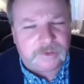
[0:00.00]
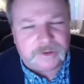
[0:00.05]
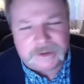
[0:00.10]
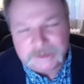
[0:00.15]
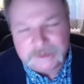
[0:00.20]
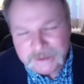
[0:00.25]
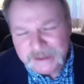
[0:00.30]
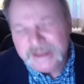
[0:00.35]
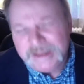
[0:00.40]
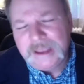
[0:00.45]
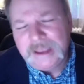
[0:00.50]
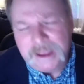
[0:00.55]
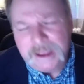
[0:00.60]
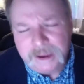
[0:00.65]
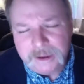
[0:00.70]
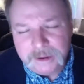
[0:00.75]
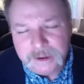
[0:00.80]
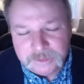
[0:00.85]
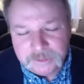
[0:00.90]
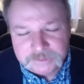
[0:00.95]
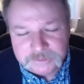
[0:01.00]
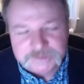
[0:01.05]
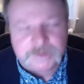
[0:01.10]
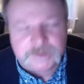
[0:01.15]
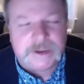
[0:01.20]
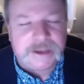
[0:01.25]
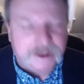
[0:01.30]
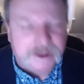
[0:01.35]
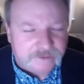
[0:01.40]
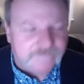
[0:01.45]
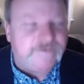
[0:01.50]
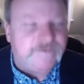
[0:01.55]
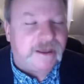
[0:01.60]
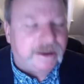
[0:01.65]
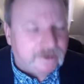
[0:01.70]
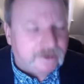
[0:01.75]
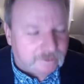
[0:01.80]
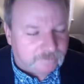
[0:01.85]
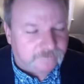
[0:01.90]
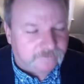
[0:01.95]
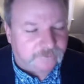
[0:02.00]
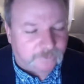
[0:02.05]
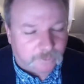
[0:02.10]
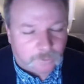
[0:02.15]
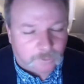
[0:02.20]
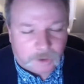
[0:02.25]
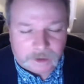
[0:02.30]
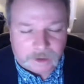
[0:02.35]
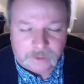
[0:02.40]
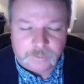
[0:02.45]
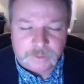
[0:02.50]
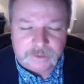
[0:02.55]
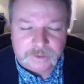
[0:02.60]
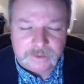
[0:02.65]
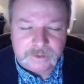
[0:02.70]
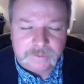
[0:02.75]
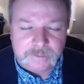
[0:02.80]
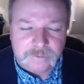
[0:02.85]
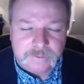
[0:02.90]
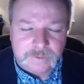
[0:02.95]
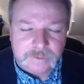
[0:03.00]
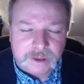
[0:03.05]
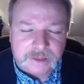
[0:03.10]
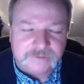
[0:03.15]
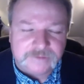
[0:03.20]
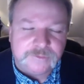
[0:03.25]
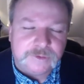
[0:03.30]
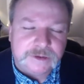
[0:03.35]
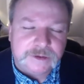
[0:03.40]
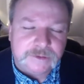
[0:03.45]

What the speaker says: And, so I kind of vetted him for a while, but as we